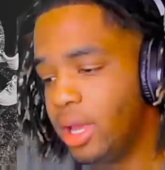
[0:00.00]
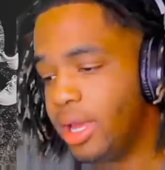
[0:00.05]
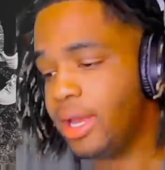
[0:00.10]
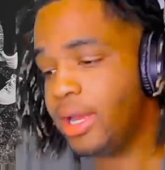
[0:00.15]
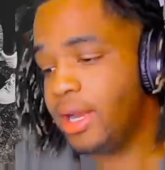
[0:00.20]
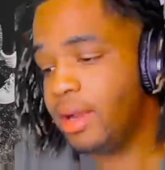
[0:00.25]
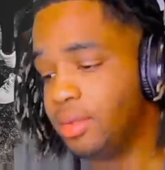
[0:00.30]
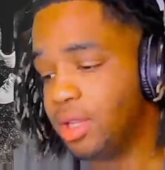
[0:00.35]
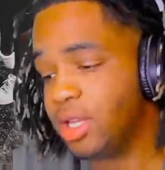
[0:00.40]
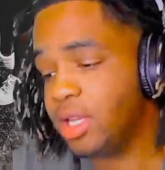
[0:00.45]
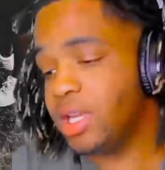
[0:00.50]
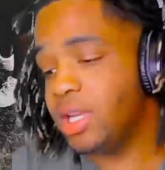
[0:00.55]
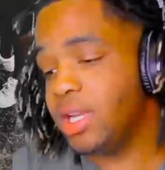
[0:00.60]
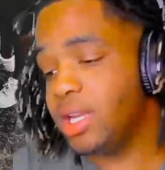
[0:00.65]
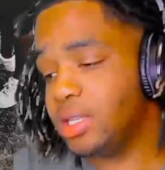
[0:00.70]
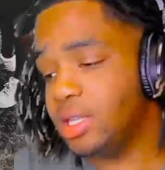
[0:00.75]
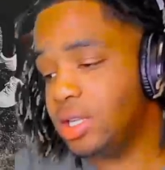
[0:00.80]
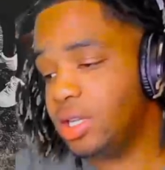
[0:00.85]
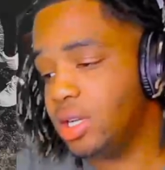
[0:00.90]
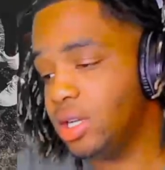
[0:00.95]
And I'm looking
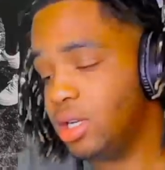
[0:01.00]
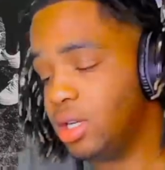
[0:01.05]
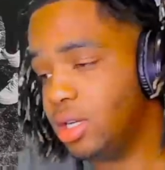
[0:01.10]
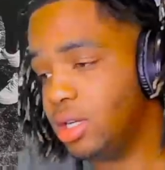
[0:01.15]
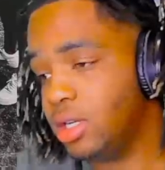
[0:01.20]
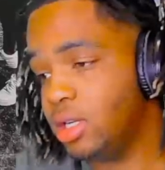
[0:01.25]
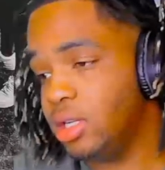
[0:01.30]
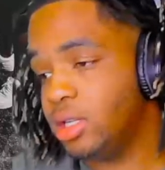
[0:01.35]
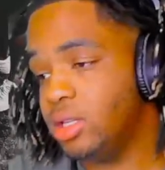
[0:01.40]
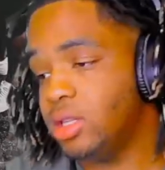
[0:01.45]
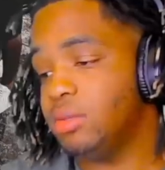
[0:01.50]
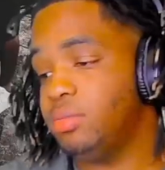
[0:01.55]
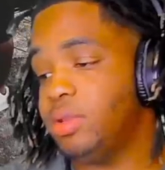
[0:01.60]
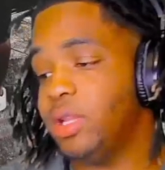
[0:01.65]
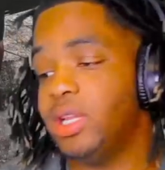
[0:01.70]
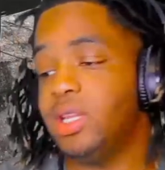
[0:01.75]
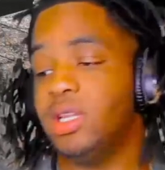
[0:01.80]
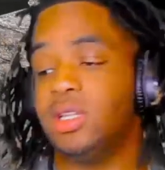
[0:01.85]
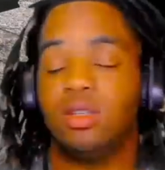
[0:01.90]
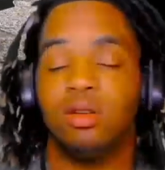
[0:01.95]
at the
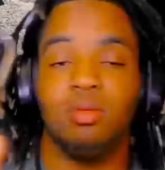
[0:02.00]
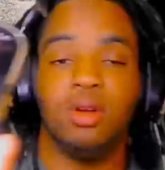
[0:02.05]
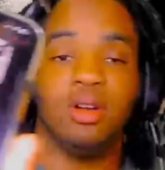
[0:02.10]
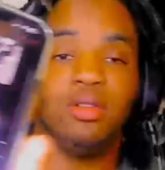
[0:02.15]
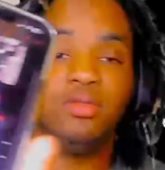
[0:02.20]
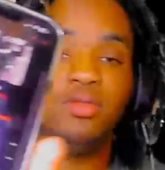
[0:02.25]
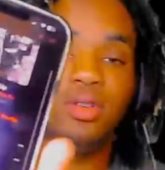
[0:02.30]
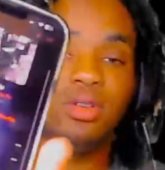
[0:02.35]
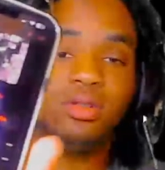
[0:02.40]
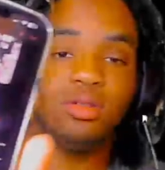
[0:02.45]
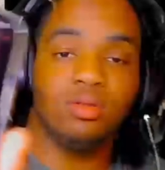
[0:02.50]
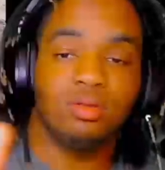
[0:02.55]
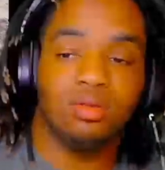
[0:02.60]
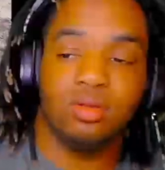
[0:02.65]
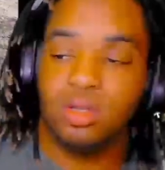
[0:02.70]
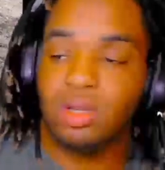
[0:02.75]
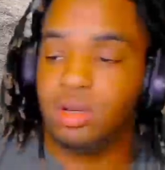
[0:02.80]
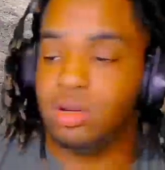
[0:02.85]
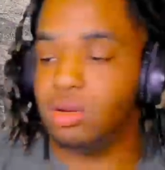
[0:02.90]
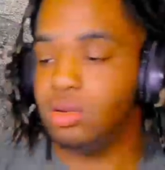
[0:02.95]
playlist on my phone,
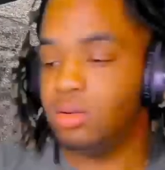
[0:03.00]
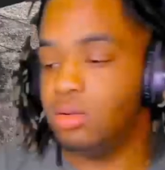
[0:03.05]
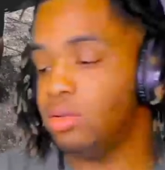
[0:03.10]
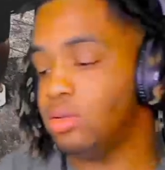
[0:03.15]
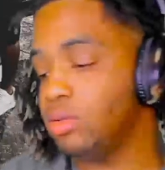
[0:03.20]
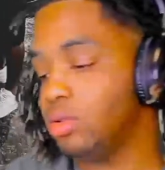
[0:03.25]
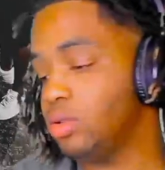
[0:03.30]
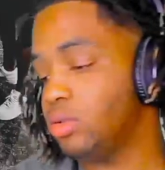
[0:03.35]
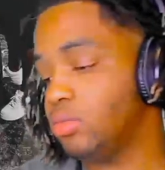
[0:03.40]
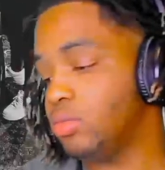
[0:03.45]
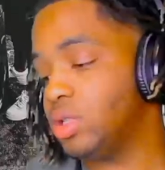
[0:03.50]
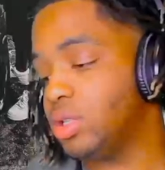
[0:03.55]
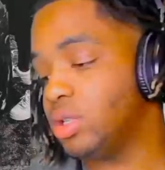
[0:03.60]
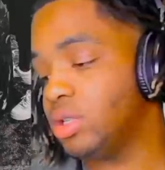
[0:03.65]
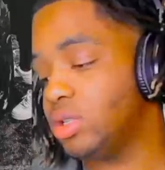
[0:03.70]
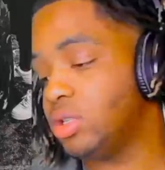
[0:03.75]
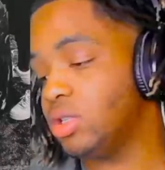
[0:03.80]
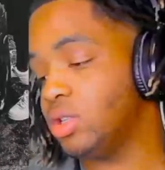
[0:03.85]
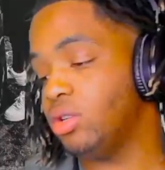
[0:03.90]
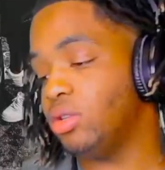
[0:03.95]
so, you know what I'm
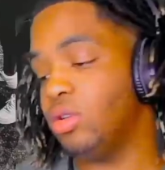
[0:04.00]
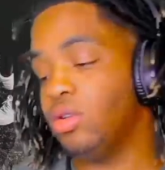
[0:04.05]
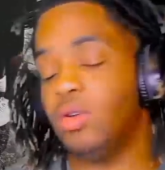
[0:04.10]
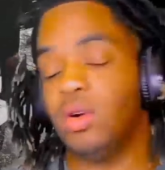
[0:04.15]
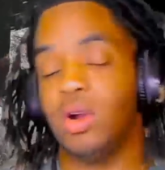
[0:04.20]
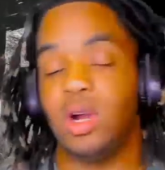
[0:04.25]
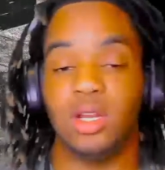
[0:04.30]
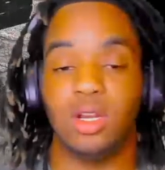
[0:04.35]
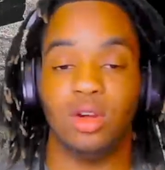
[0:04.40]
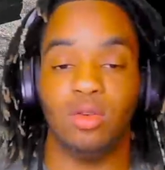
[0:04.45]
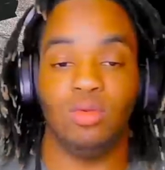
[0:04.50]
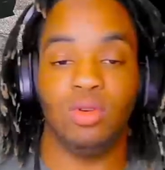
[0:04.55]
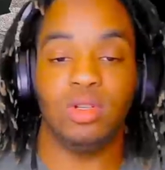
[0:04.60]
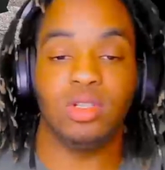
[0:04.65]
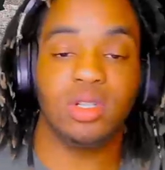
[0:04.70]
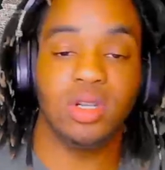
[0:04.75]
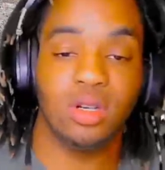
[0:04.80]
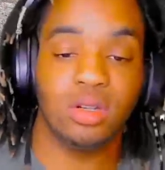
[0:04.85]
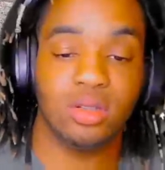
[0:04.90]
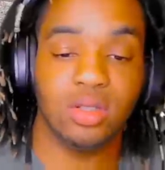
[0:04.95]
saying, so I know what
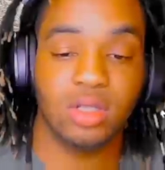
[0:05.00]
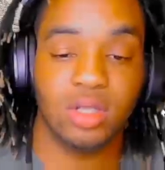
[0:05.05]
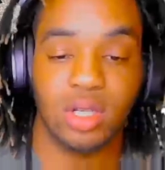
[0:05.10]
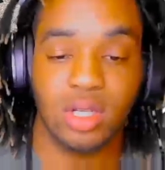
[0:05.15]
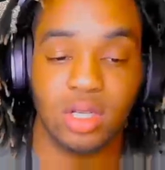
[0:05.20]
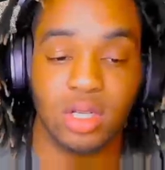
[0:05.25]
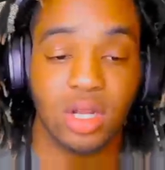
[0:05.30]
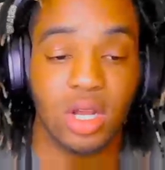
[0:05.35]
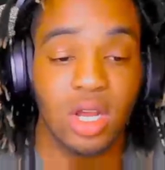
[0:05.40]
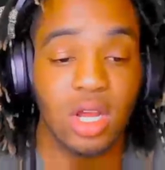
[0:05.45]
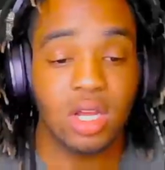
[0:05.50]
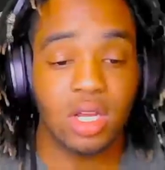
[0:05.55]
songs it is.